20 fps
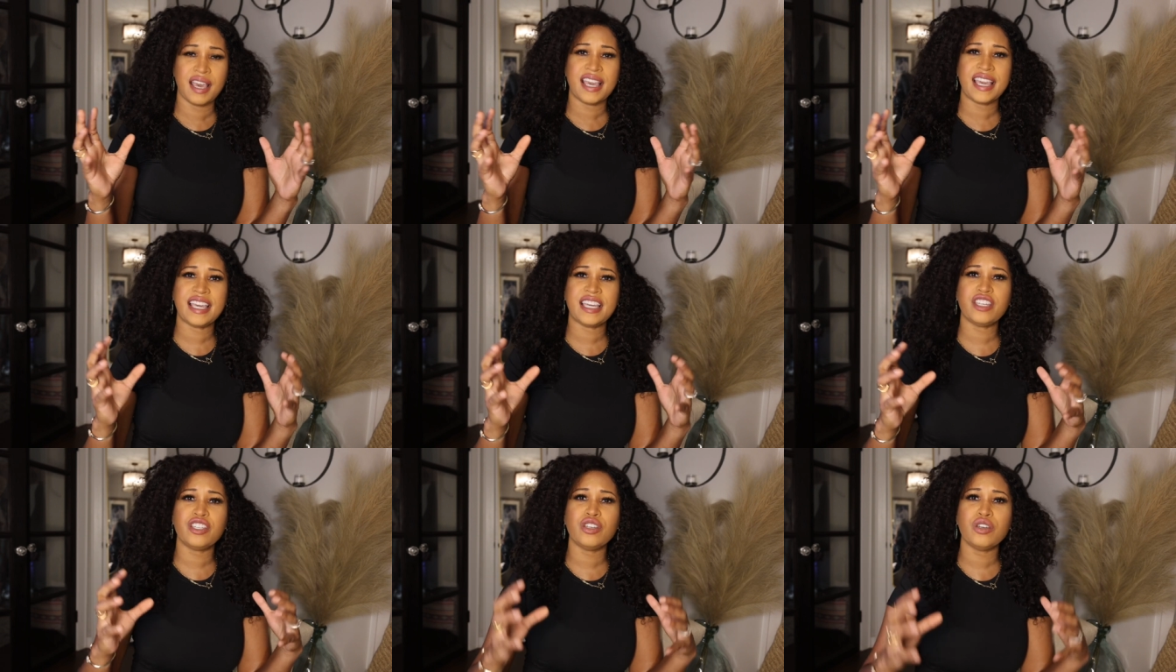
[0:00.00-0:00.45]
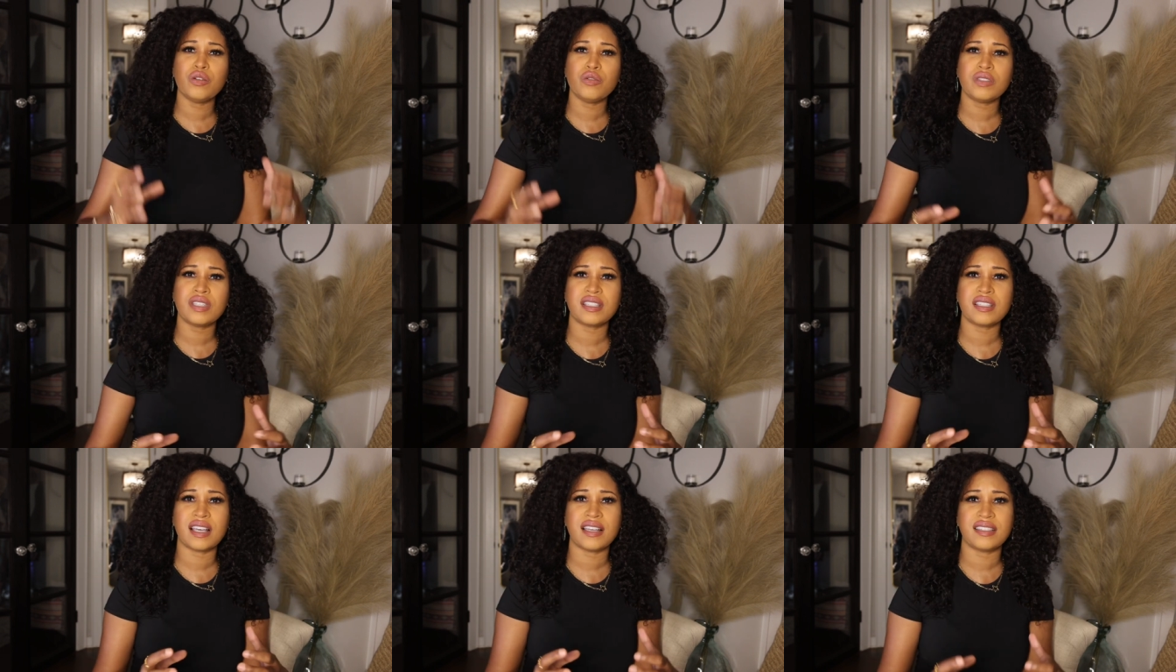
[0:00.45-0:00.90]
He
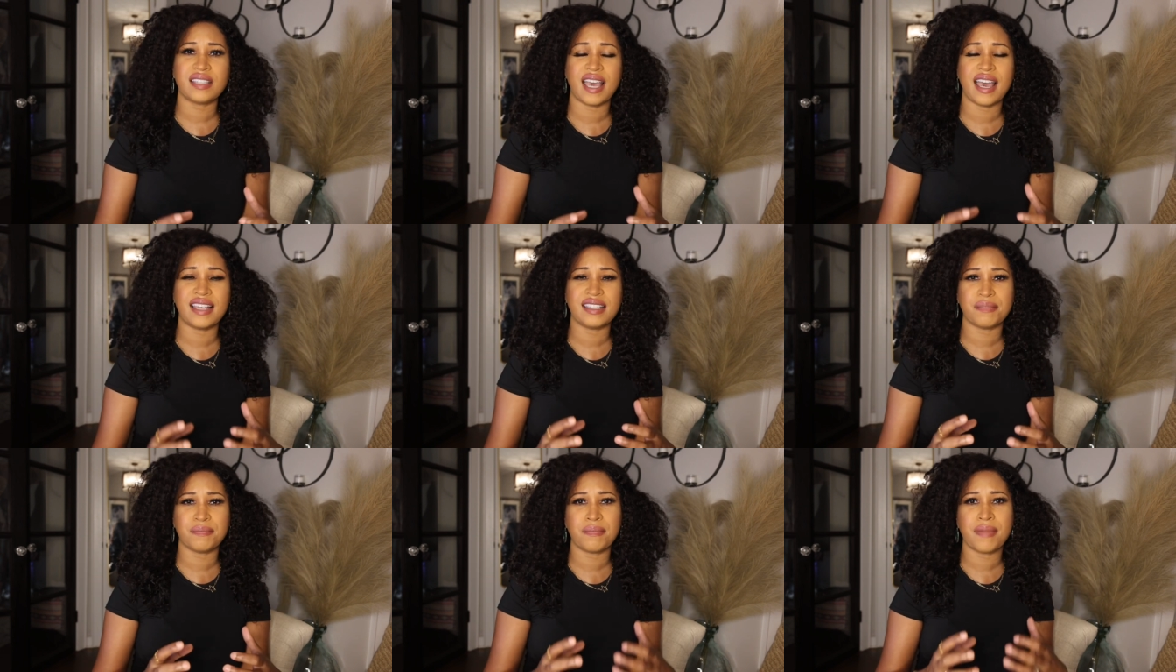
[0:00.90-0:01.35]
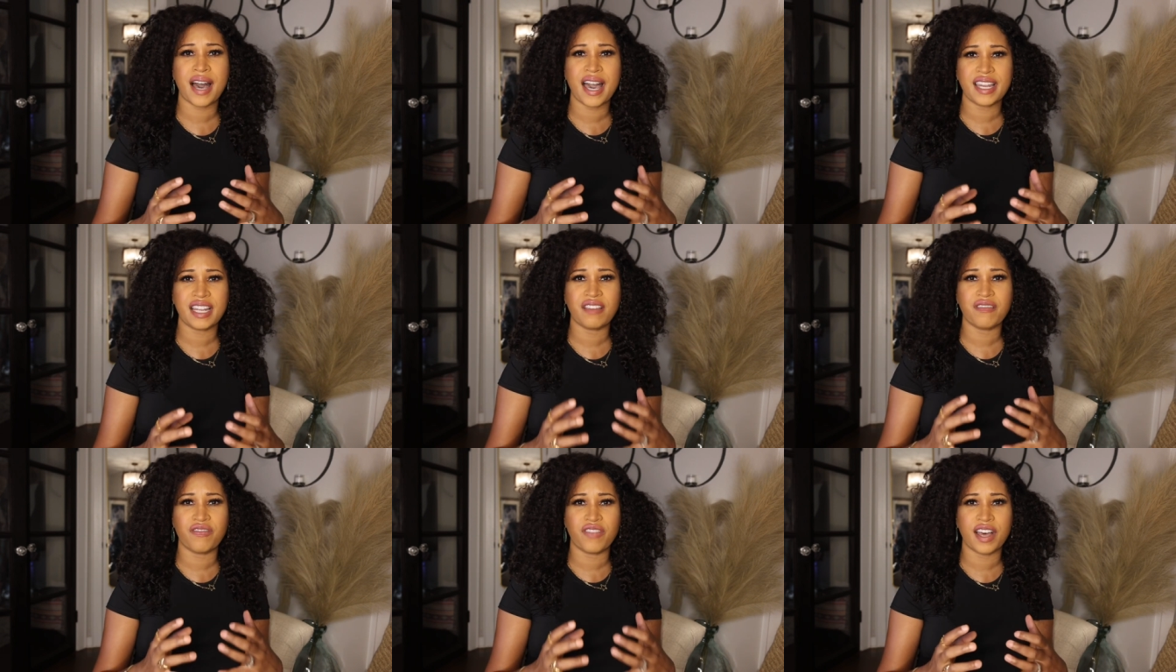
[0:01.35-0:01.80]
uses us as
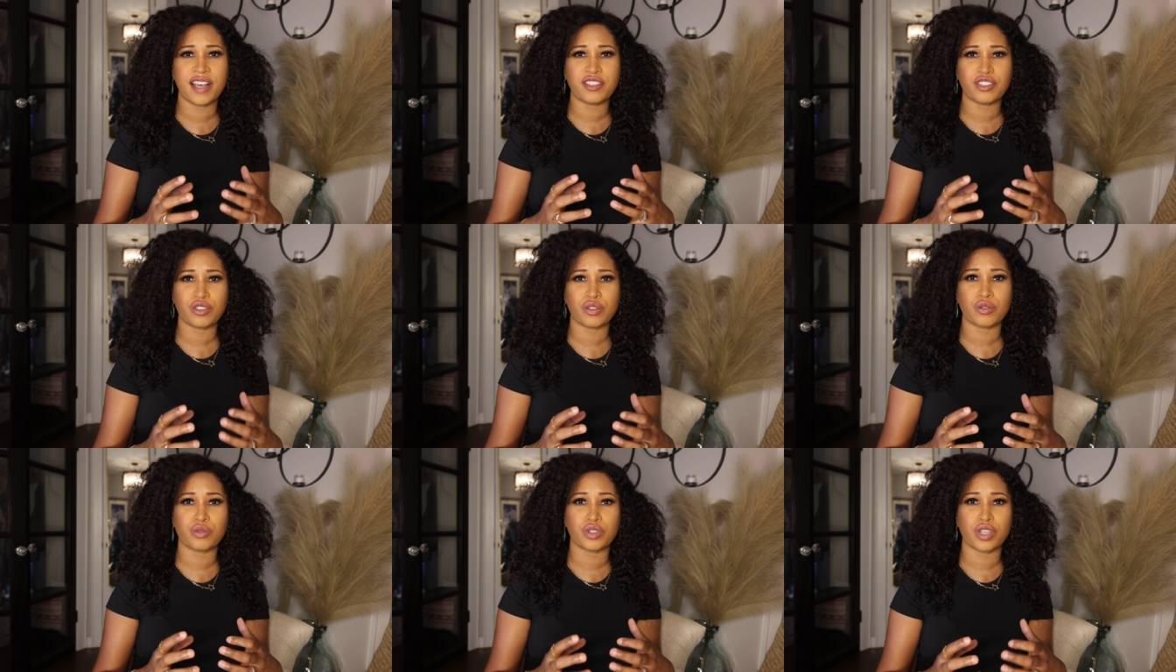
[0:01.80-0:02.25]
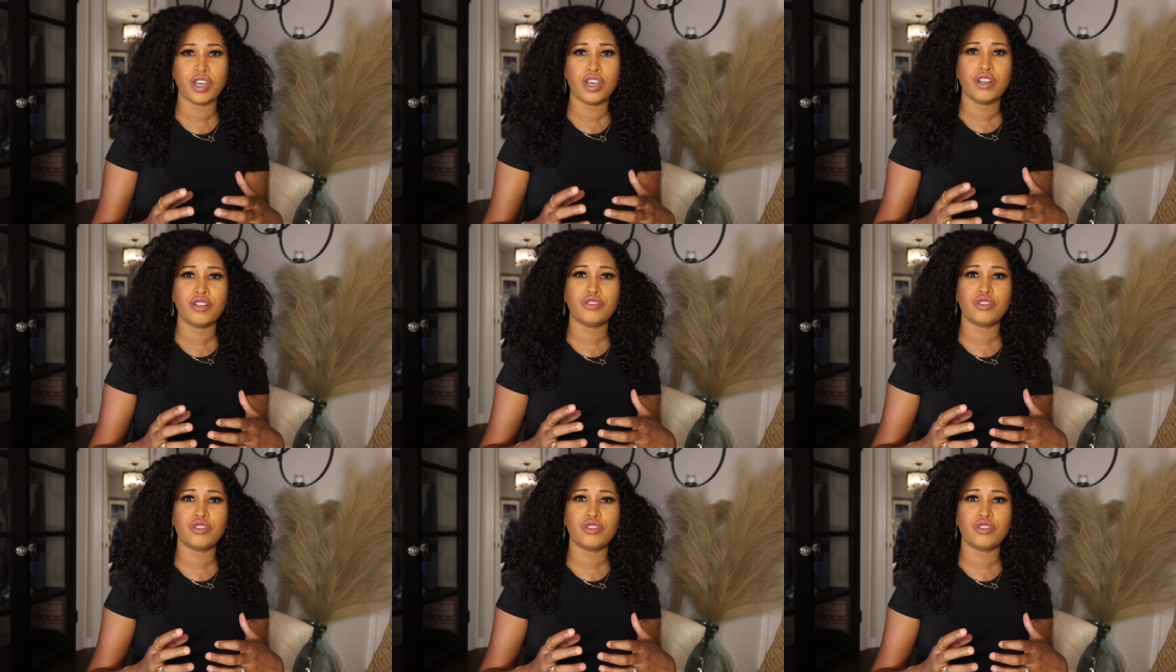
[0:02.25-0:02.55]
mighty vessels